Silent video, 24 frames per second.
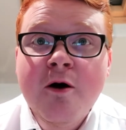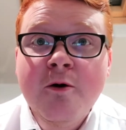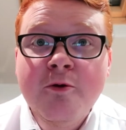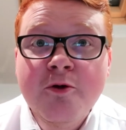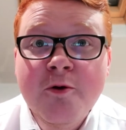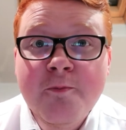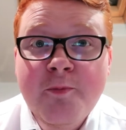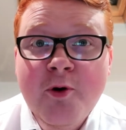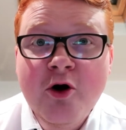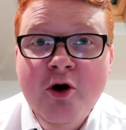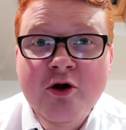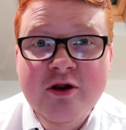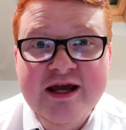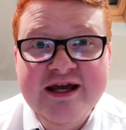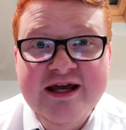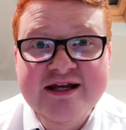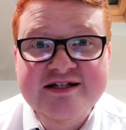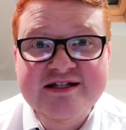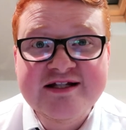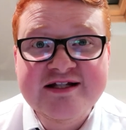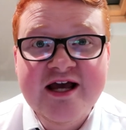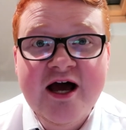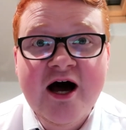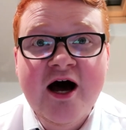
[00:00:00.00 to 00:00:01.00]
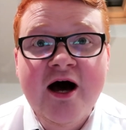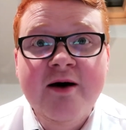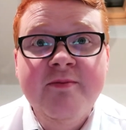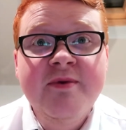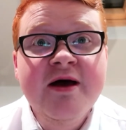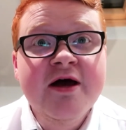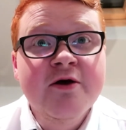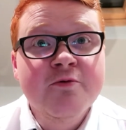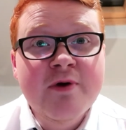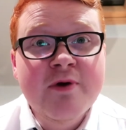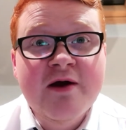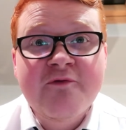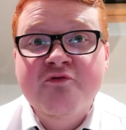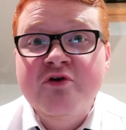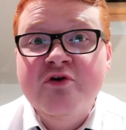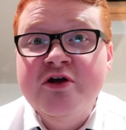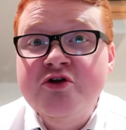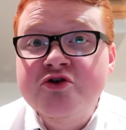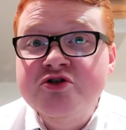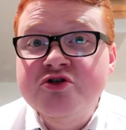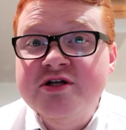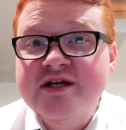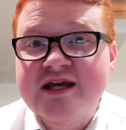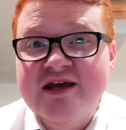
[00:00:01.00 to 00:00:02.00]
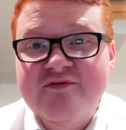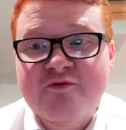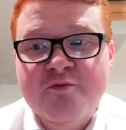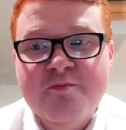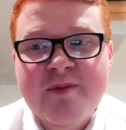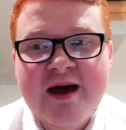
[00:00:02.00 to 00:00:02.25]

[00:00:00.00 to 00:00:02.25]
The ball hits the arm. Referee doesn't give a